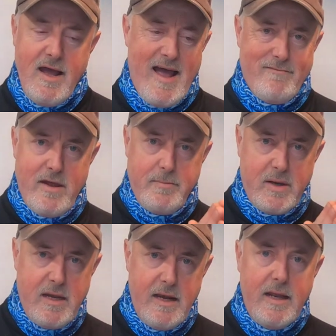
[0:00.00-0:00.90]
have a
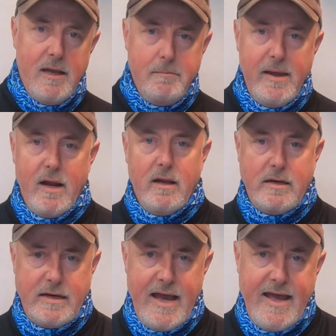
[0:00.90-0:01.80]
beginning, a middle
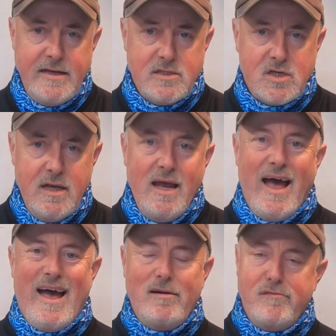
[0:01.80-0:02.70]
and an end,
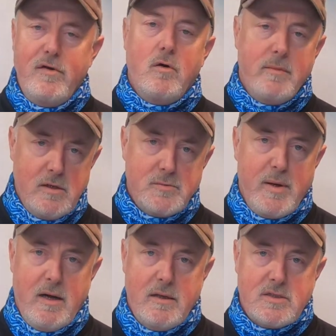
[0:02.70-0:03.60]
and film those
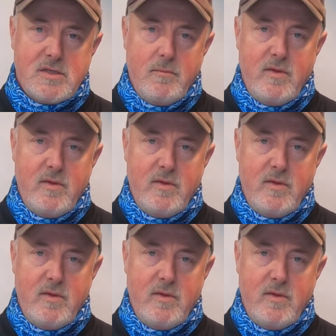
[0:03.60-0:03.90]
parts.